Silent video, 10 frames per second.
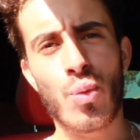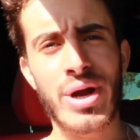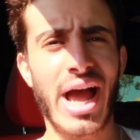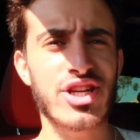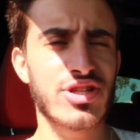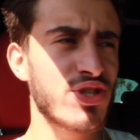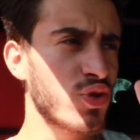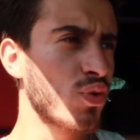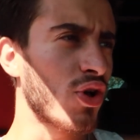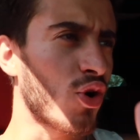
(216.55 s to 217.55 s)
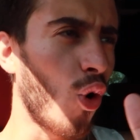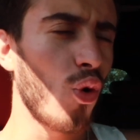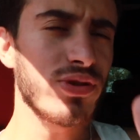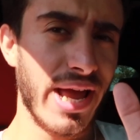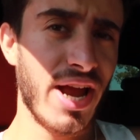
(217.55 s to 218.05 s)
Reaction to the
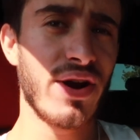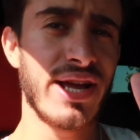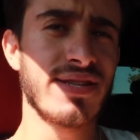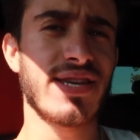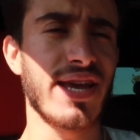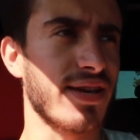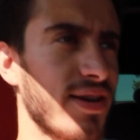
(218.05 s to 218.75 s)
cold air intake